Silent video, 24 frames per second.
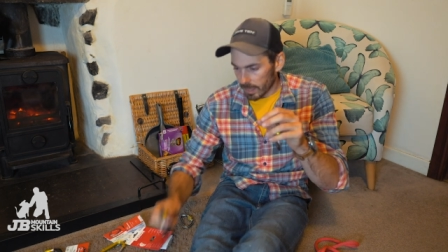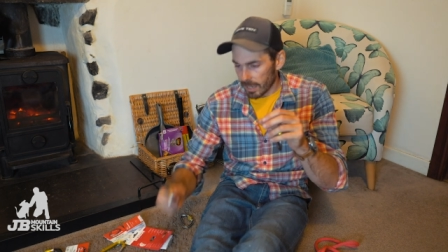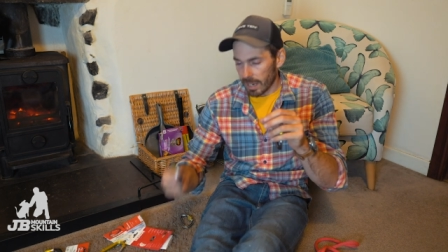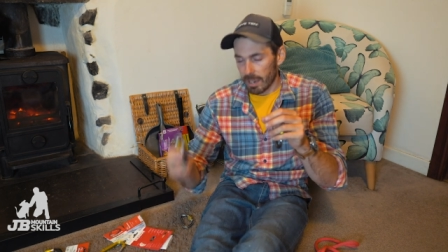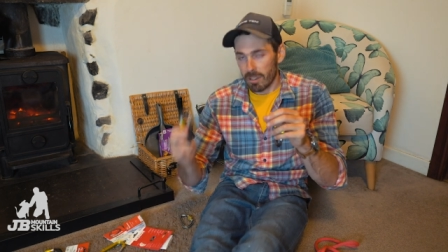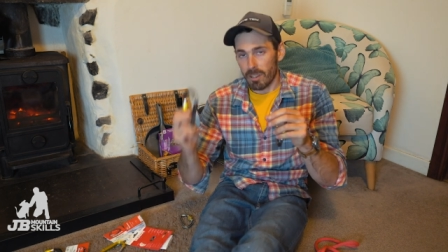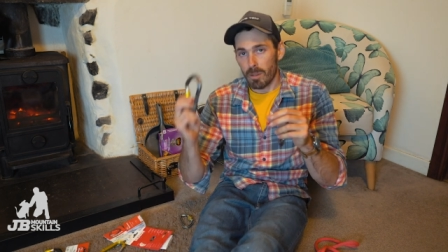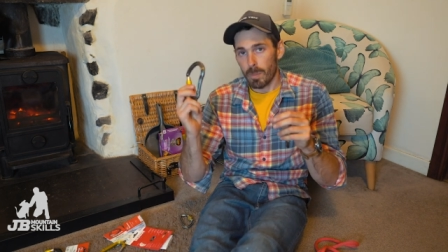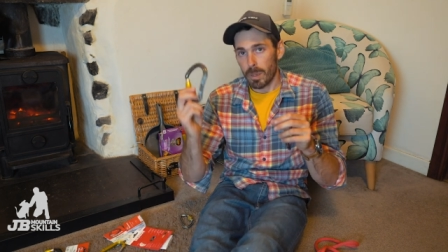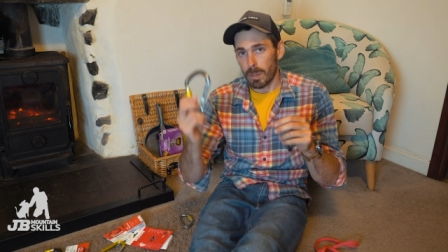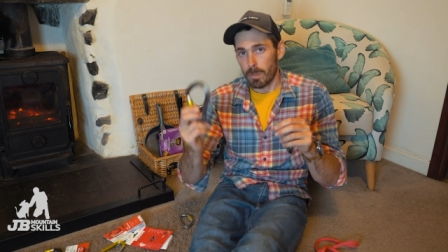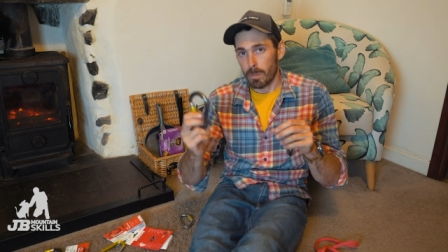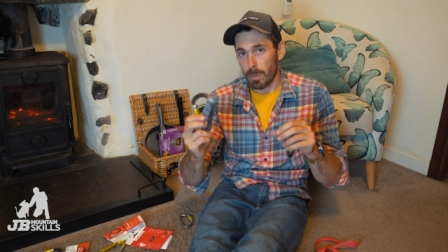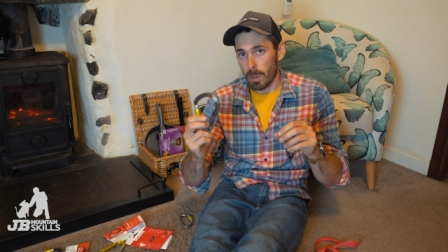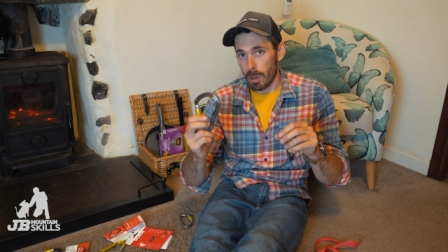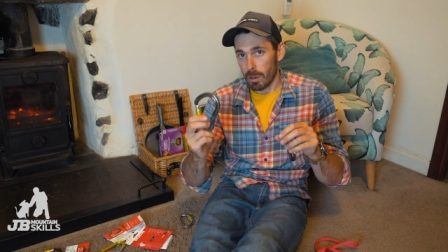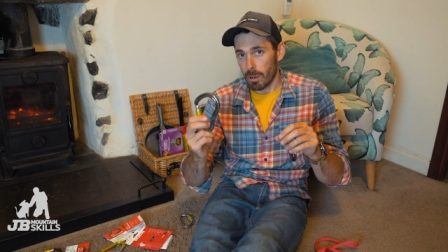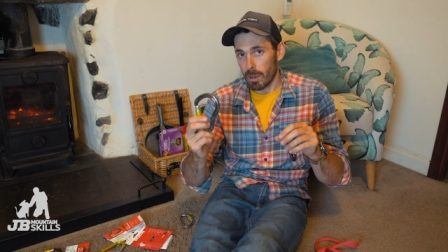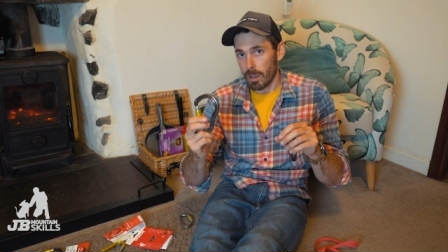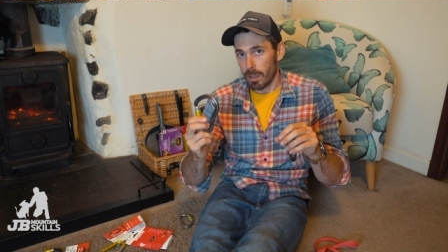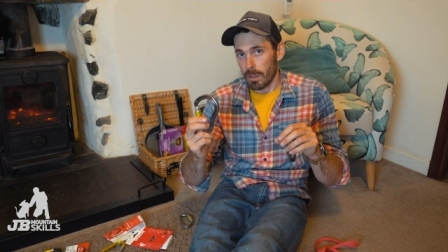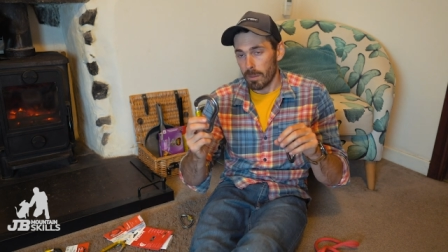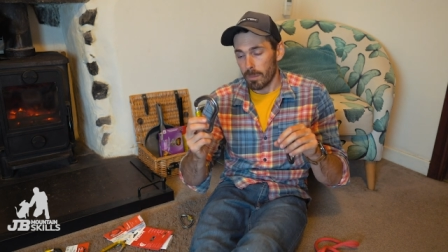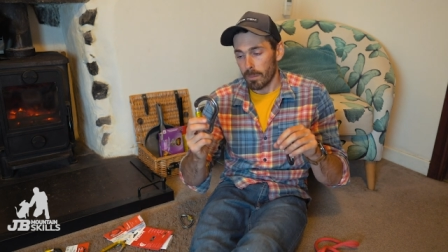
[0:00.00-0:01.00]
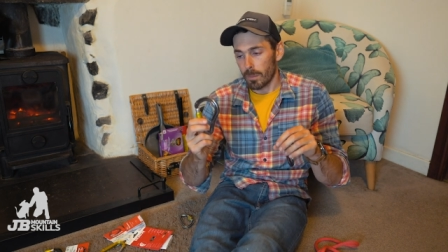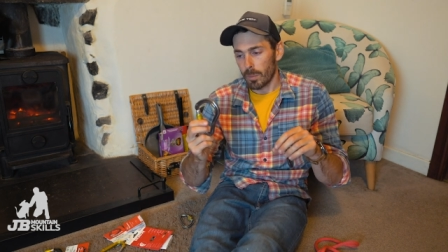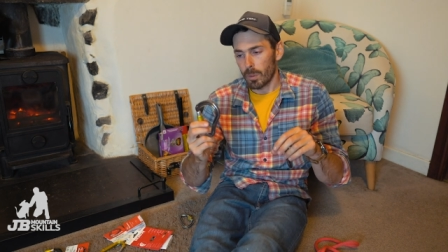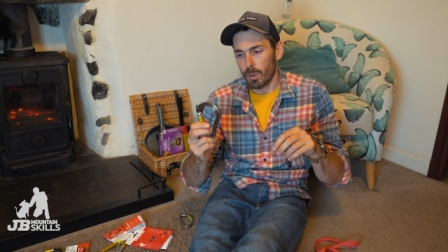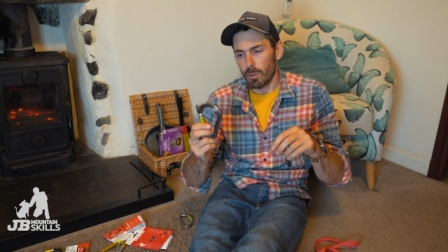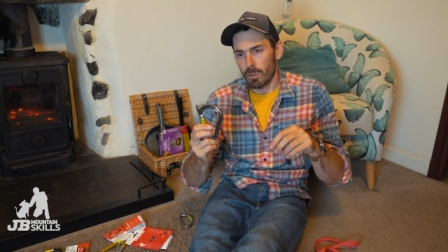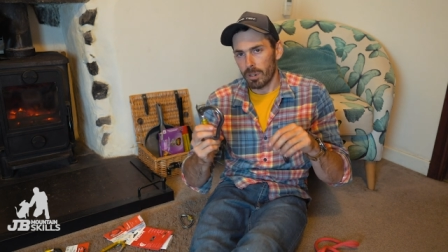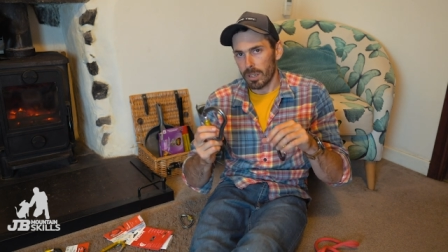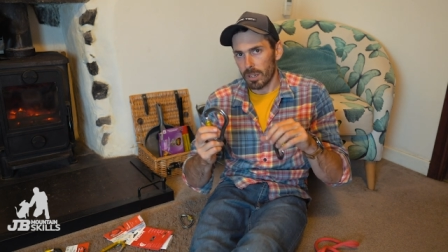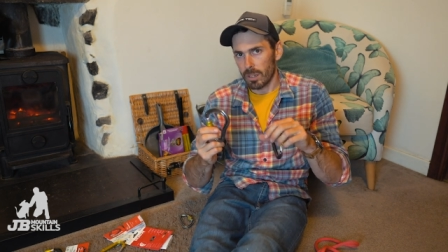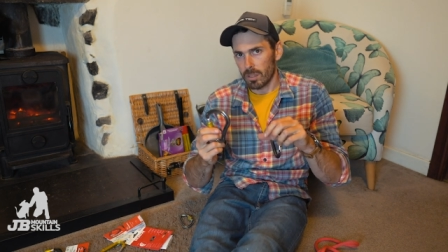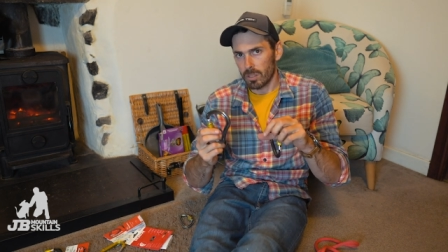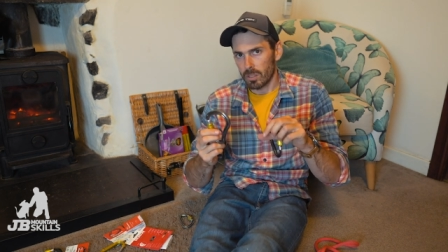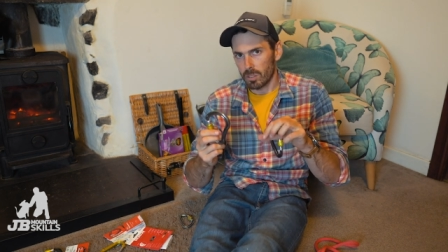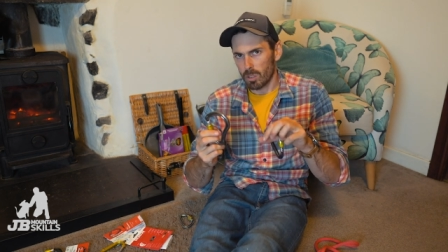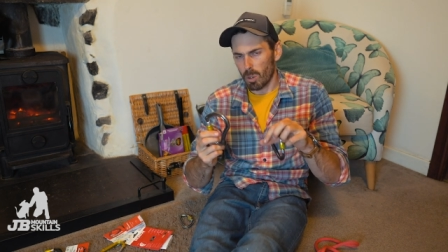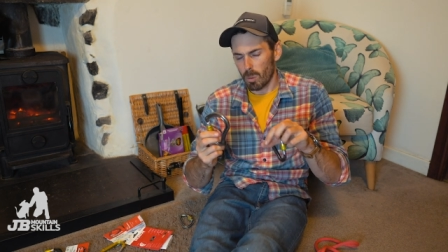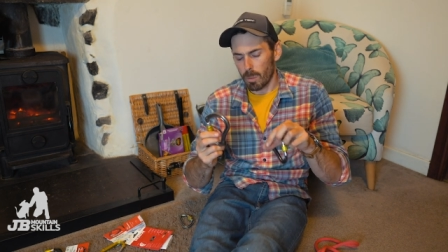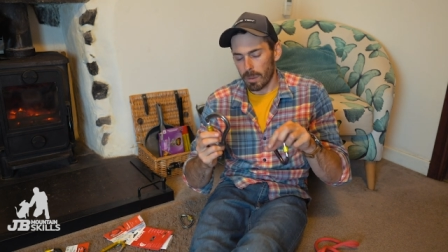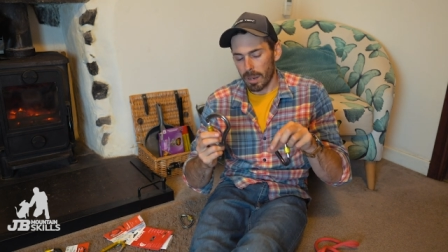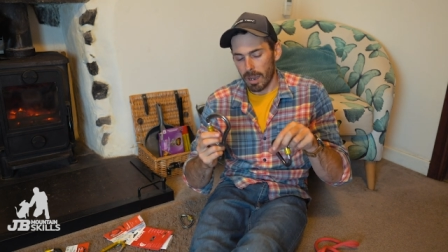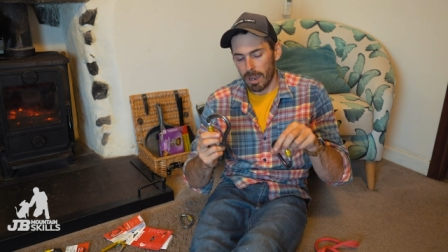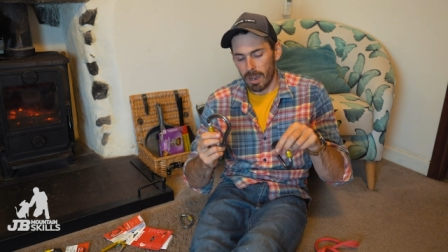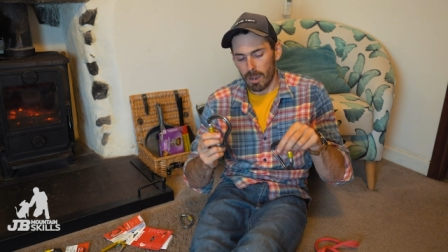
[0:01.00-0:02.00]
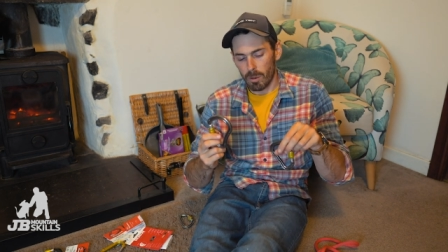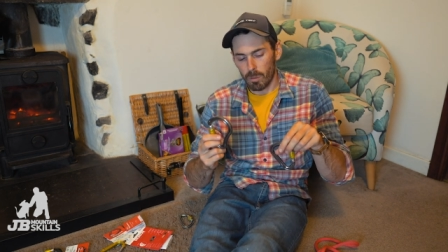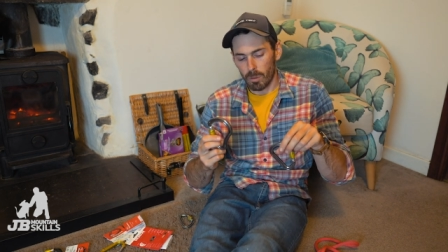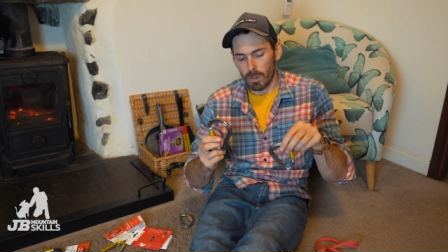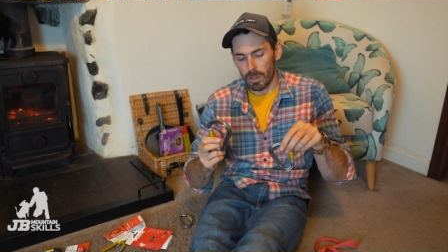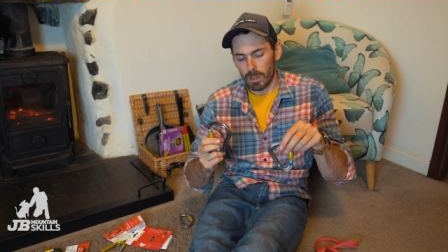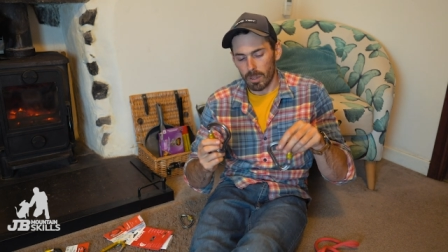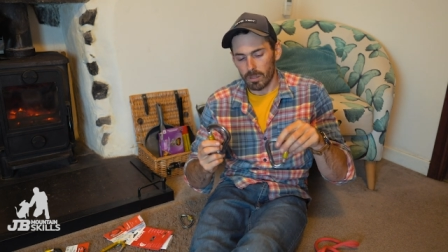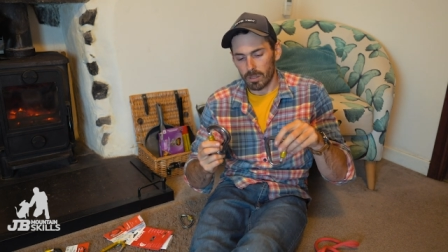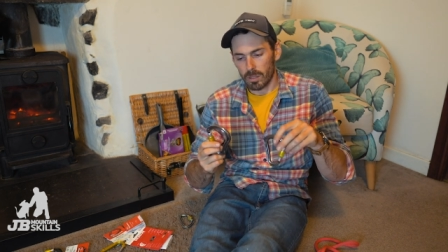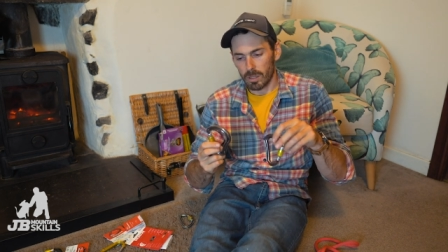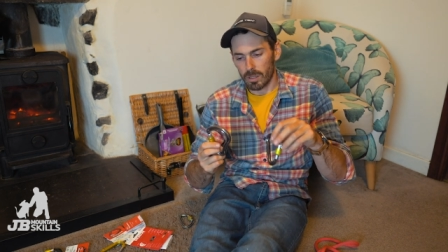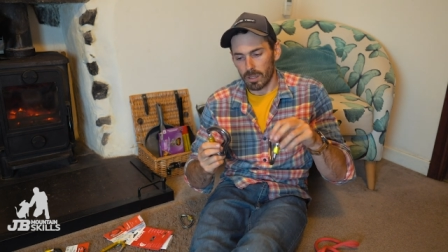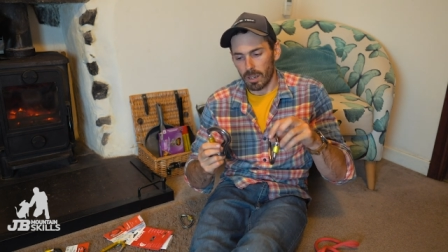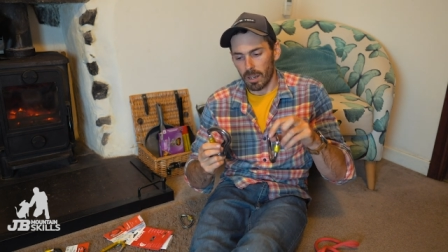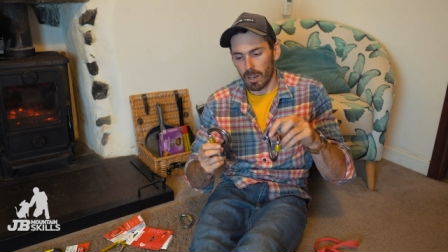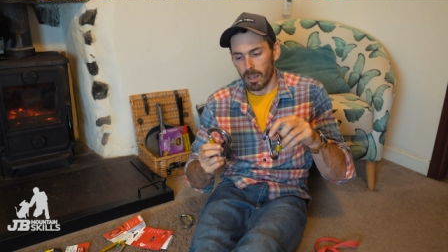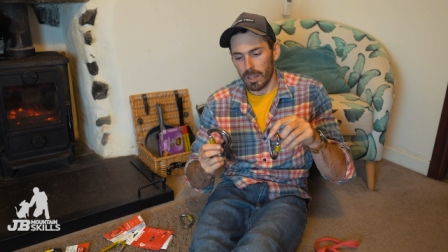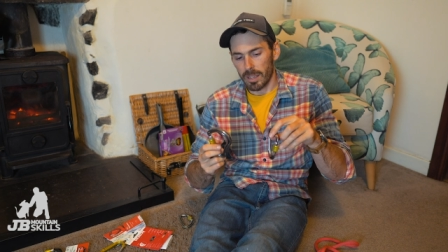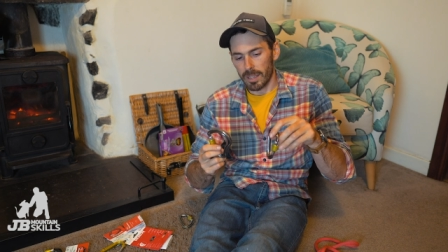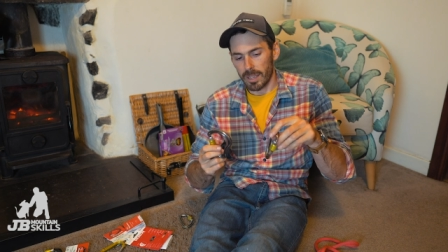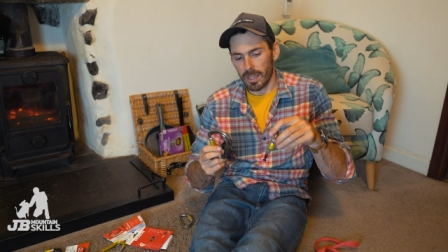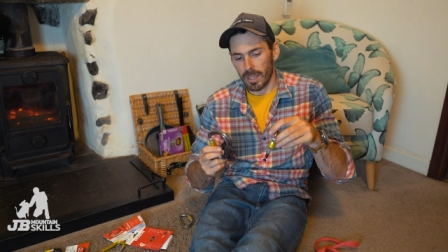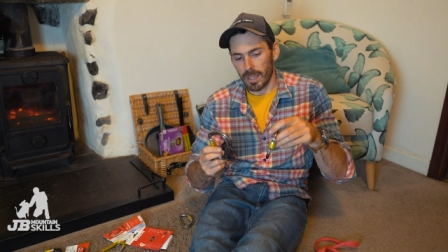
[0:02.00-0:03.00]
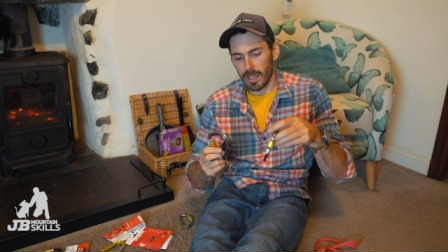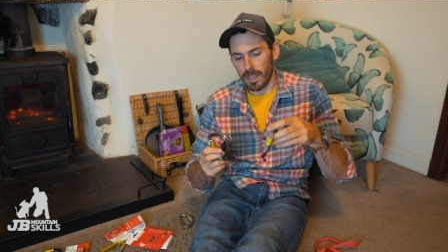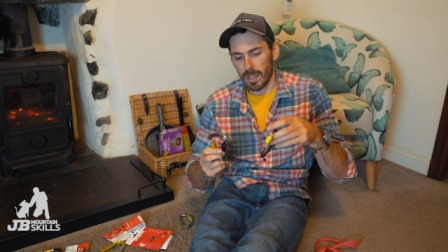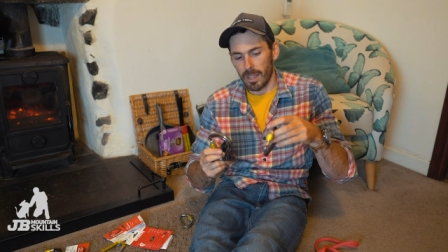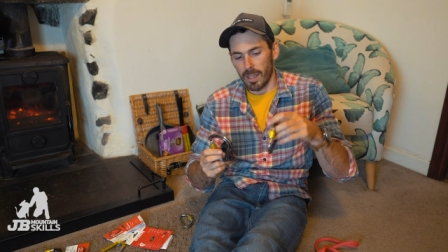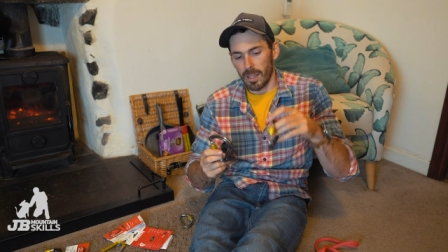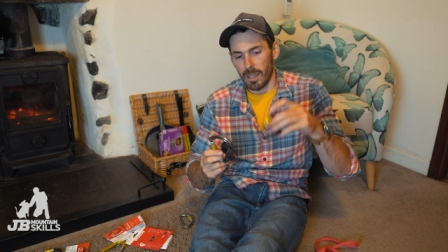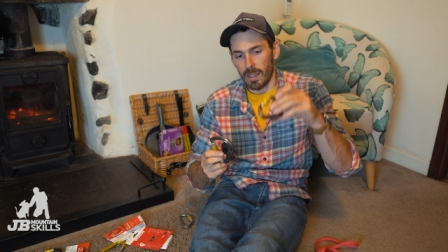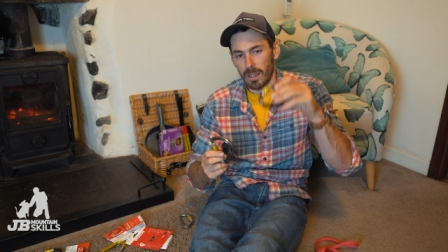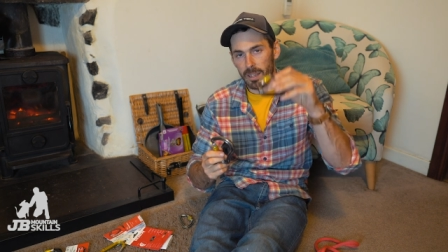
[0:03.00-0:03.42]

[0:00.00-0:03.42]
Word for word: I carry a big boa. I'm not really going to stop carrying one of those because I like it.